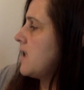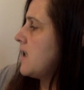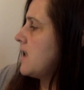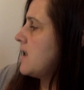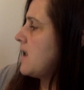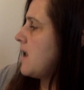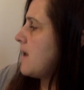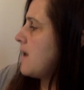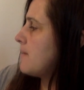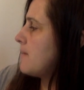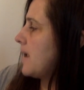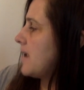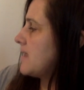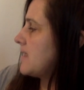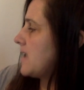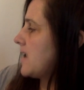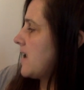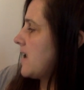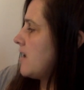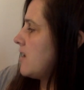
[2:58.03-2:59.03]
"Not by the
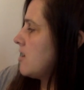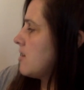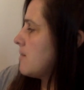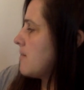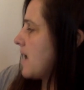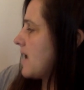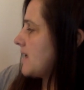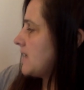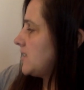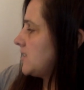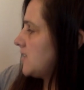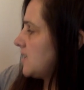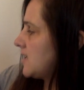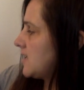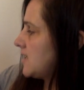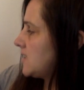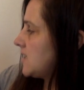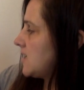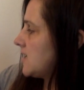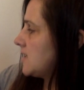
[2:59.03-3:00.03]
hair on my
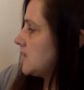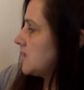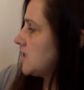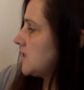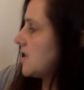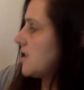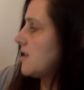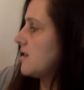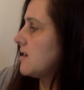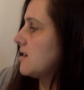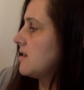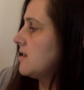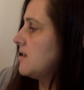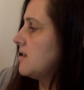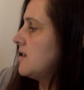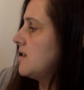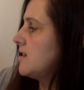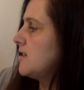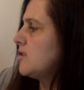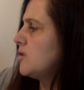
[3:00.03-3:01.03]
chinny chin chin."
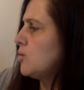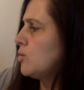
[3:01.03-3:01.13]
The